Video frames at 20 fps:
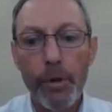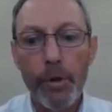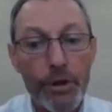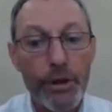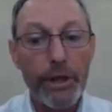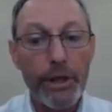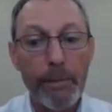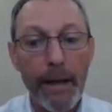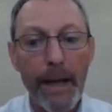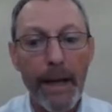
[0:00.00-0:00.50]

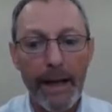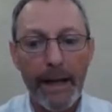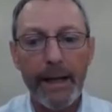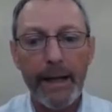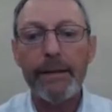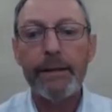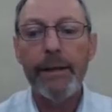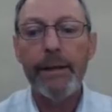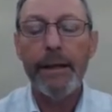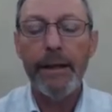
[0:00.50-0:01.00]
pushing
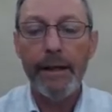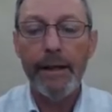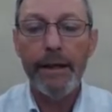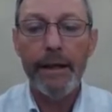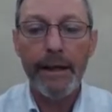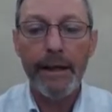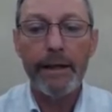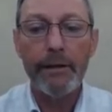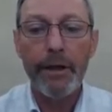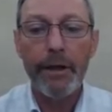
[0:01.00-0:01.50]
back uh,
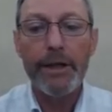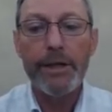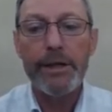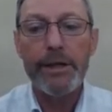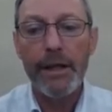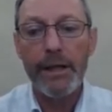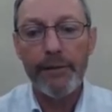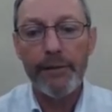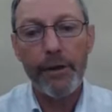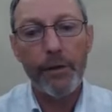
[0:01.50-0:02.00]
in any
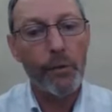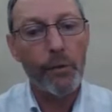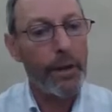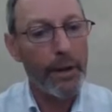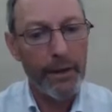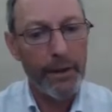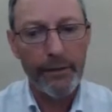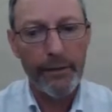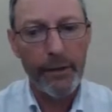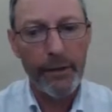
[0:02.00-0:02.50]
great significant
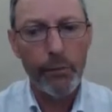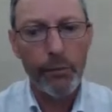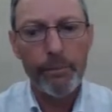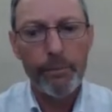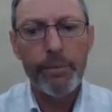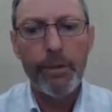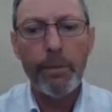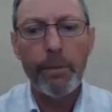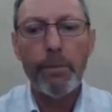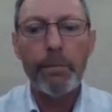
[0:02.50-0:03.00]
way. I think
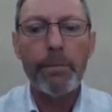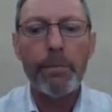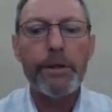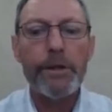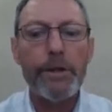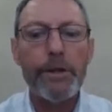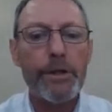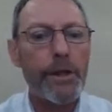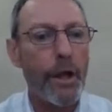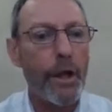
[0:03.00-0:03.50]
we're
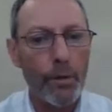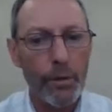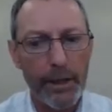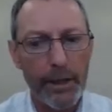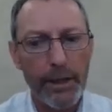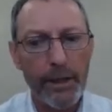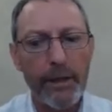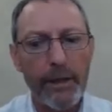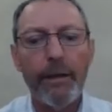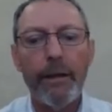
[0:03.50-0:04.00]
probably just
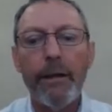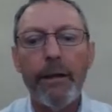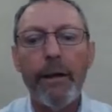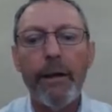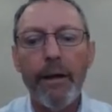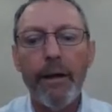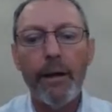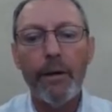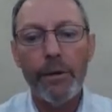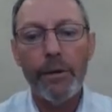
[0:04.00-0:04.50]
holding
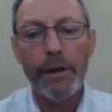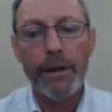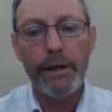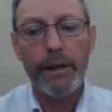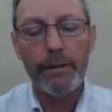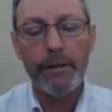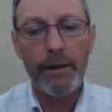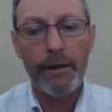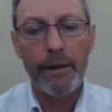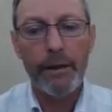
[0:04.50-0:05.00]

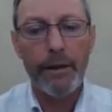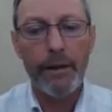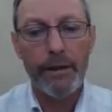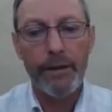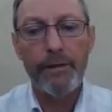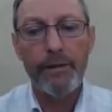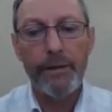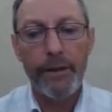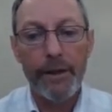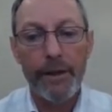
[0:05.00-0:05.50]
holding
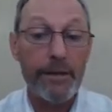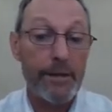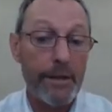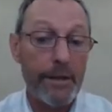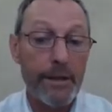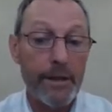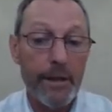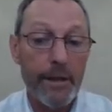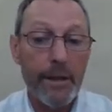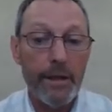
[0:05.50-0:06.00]
uh, things
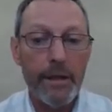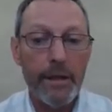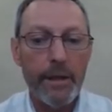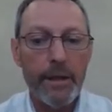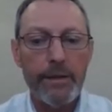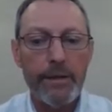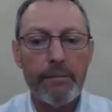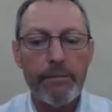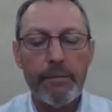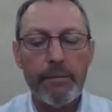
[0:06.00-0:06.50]
in a, in
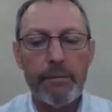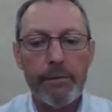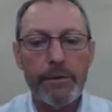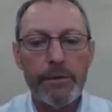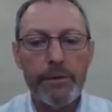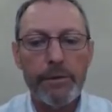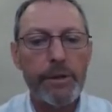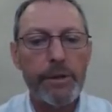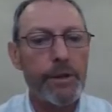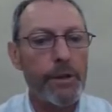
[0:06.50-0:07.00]
a
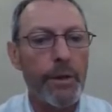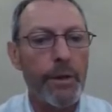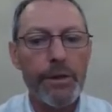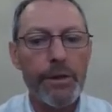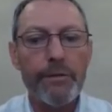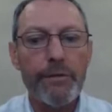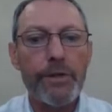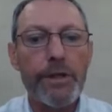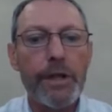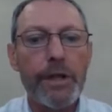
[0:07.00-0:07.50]

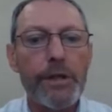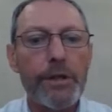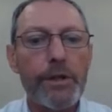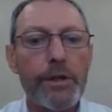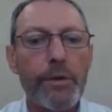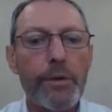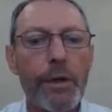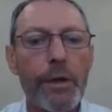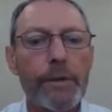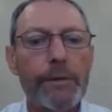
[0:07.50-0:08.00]
situation of status
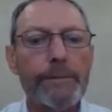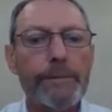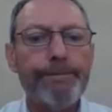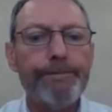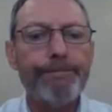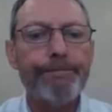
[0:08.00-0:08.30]
quo.